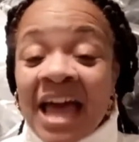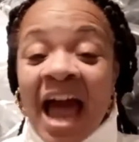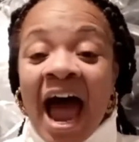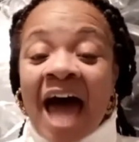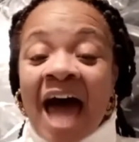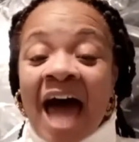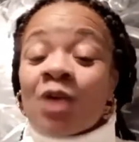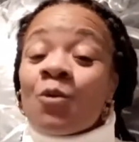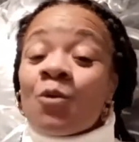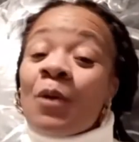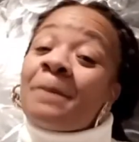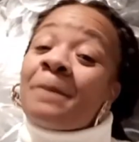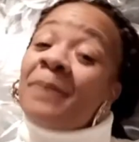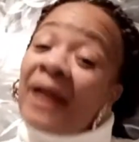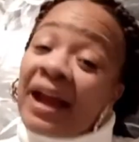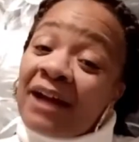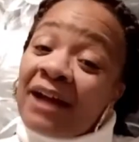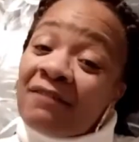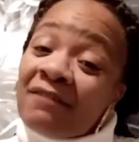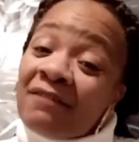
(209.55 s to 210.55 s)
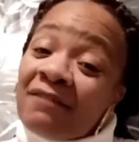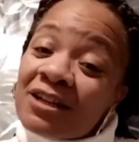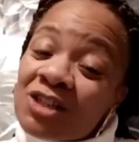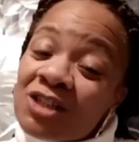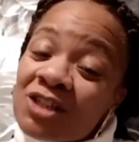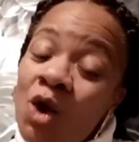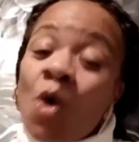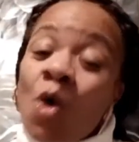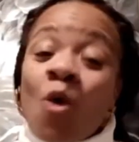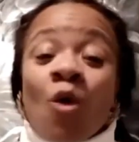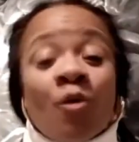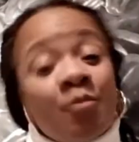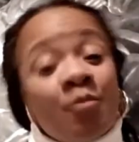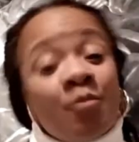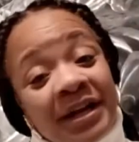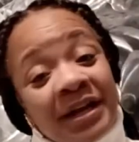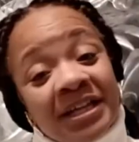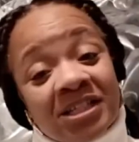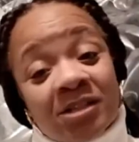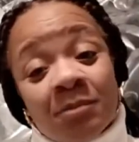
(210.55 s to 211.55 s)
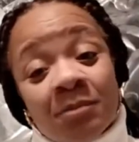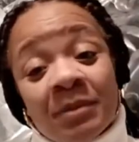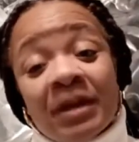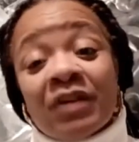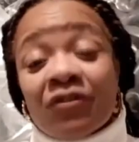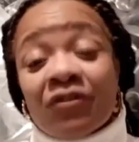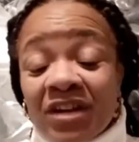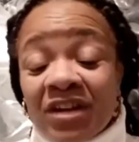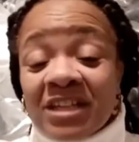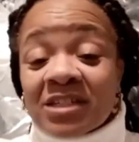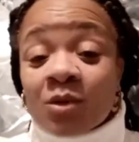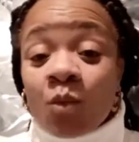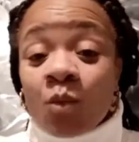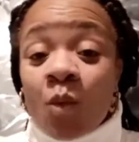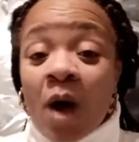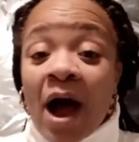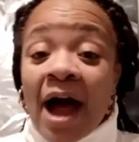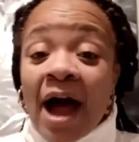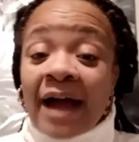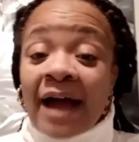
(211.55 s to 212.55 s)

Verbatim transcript: I don't want parents or money to be a reason why